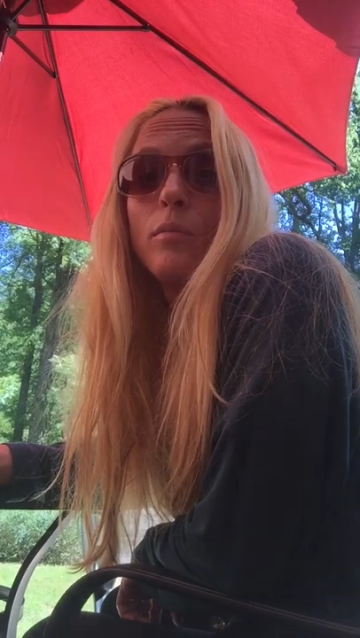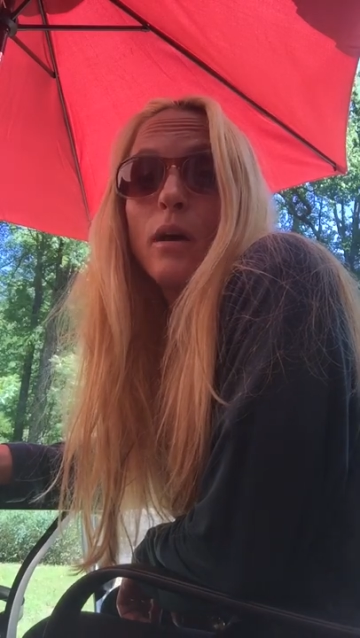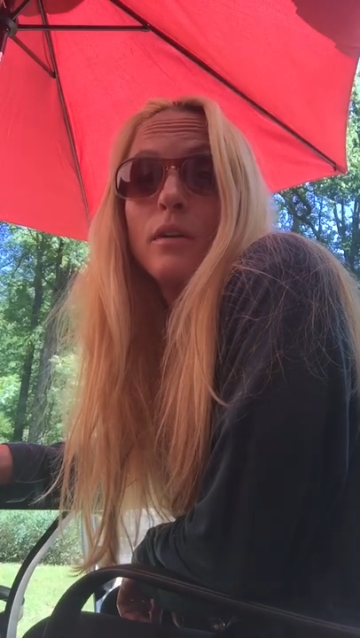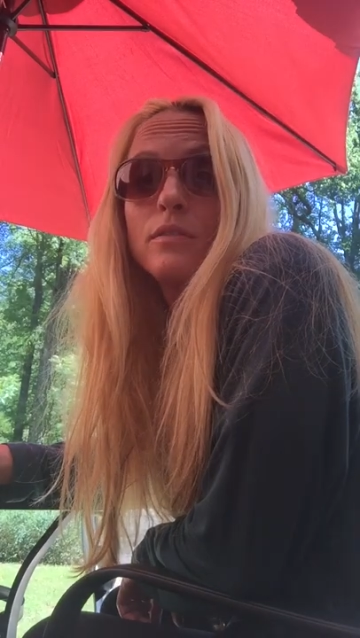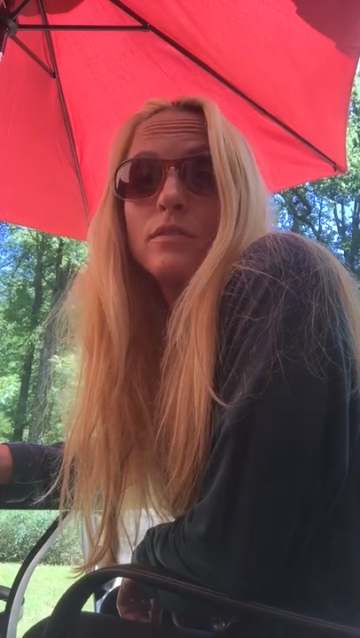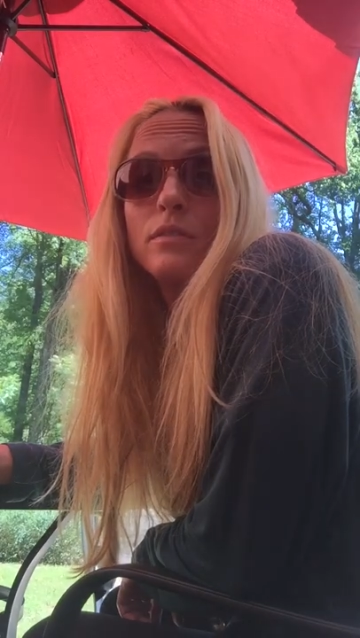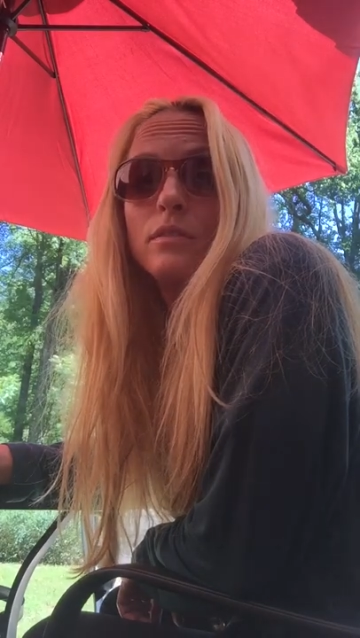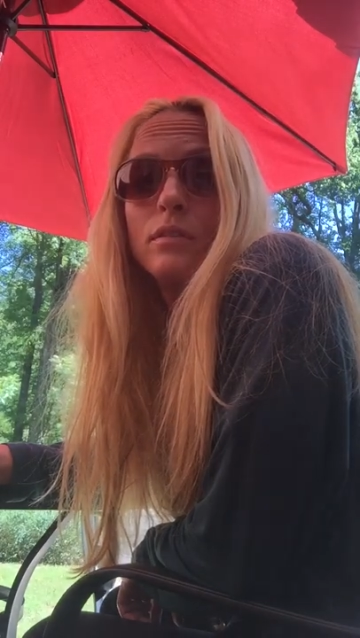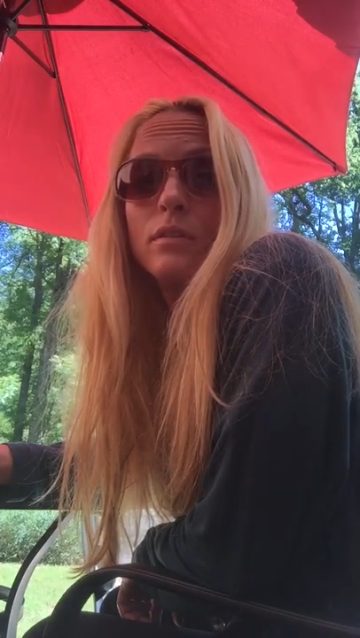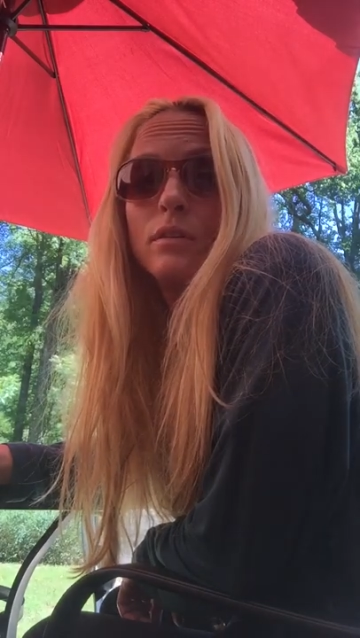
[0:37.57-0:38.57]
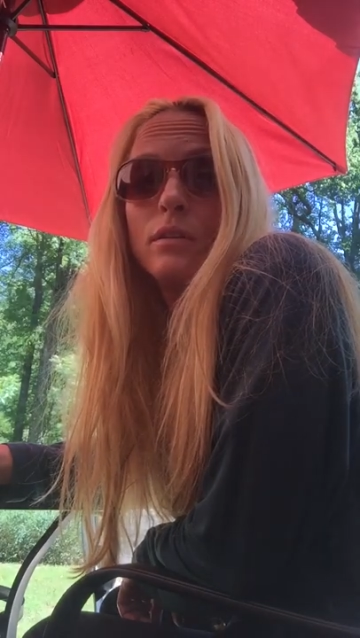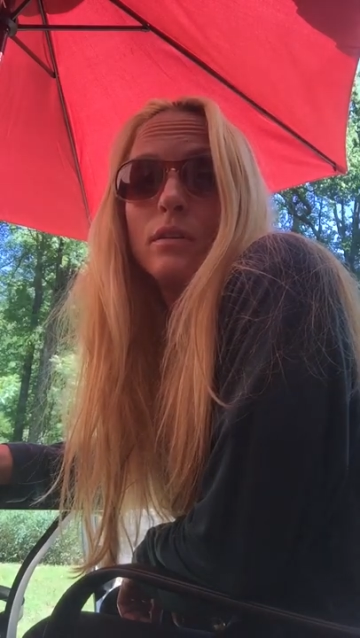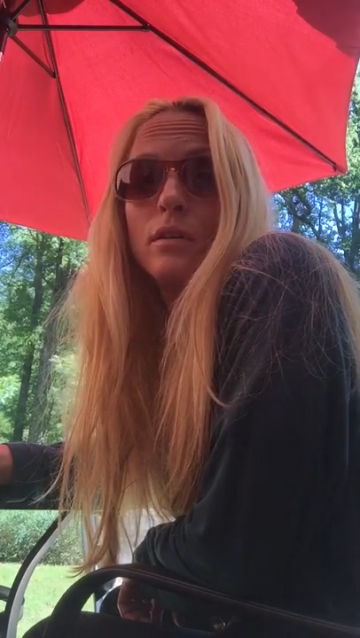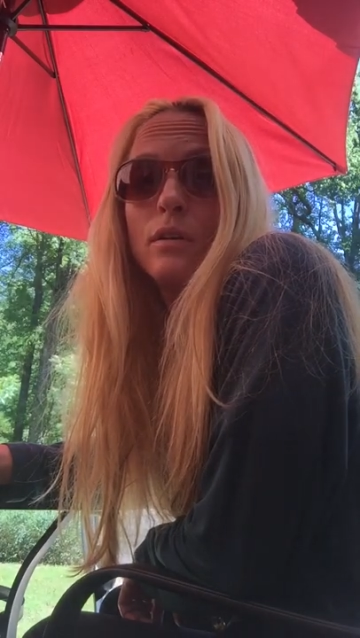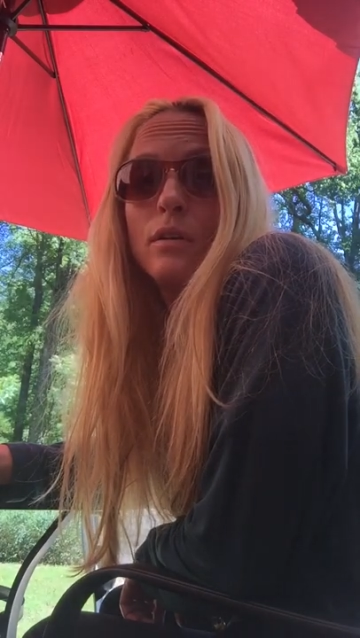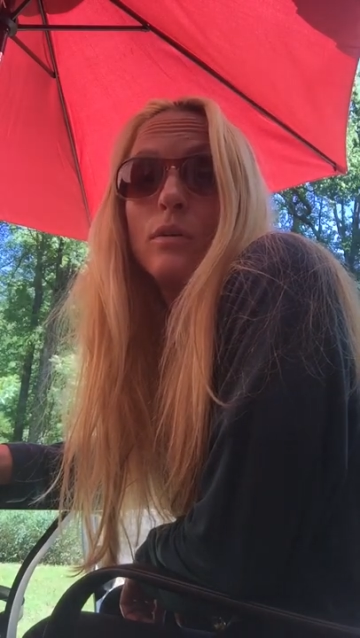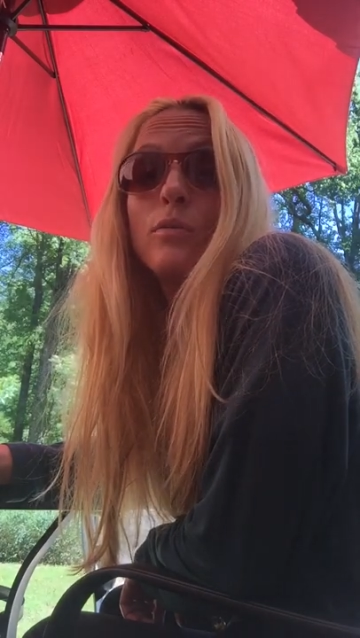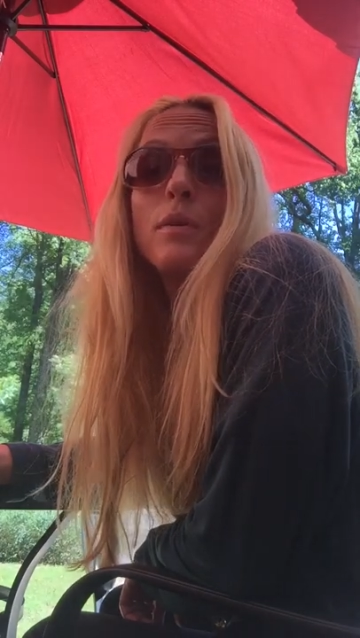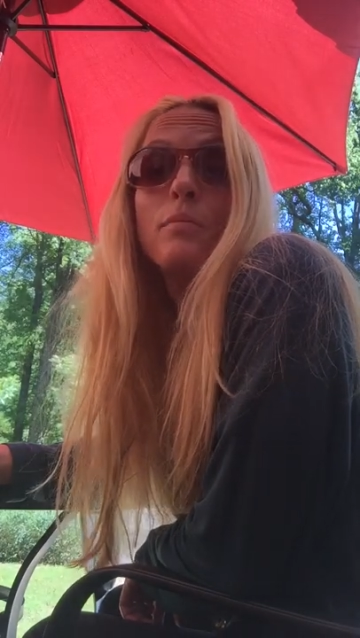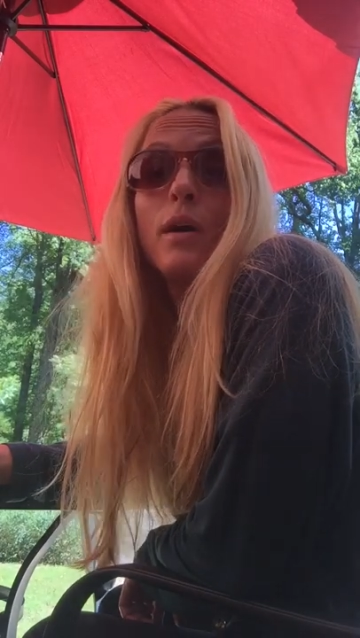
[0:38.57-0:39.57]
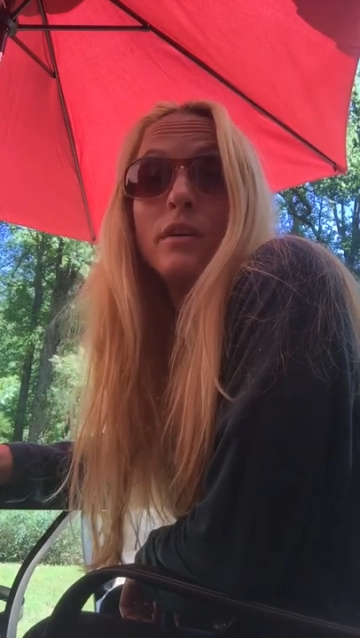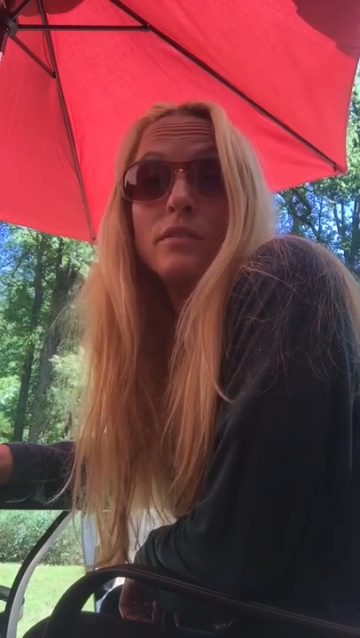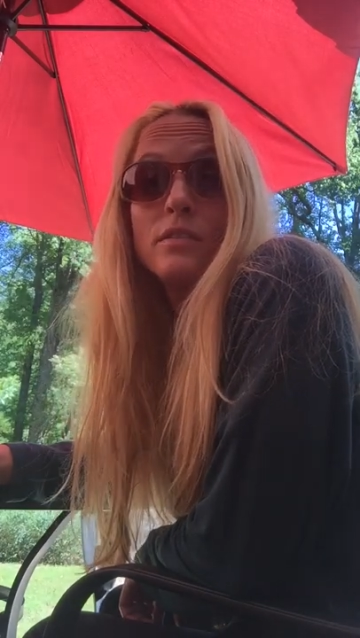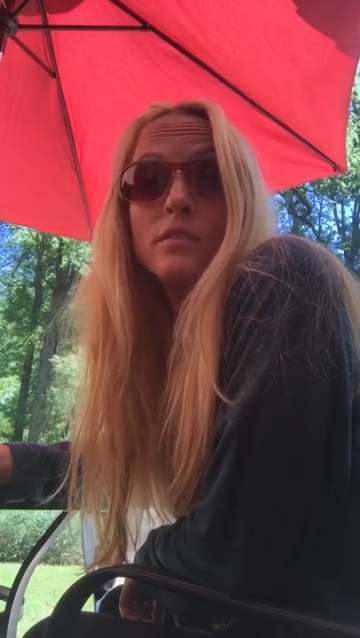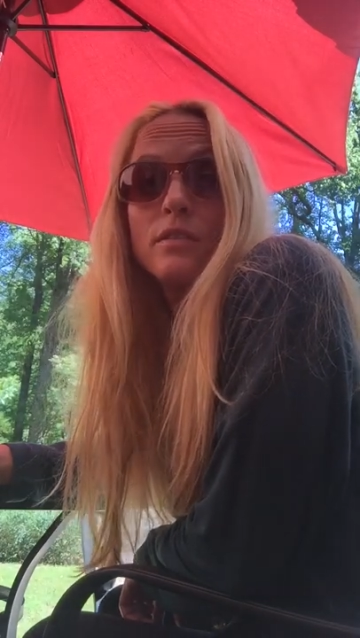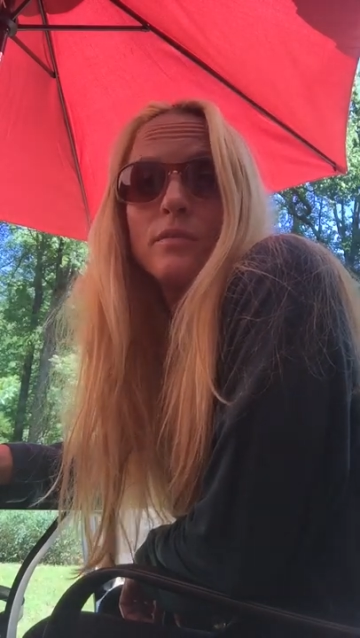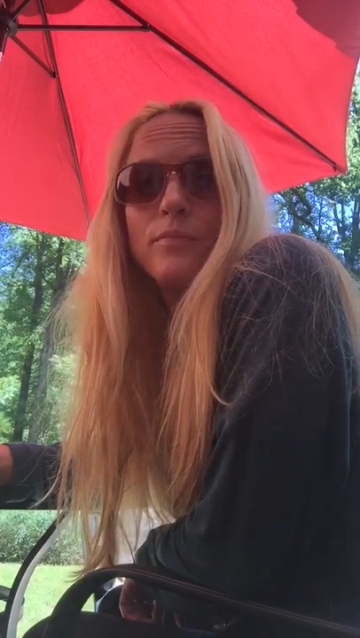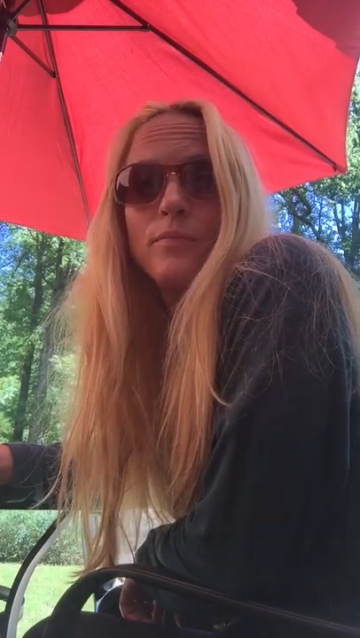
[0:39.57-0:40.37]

But we must.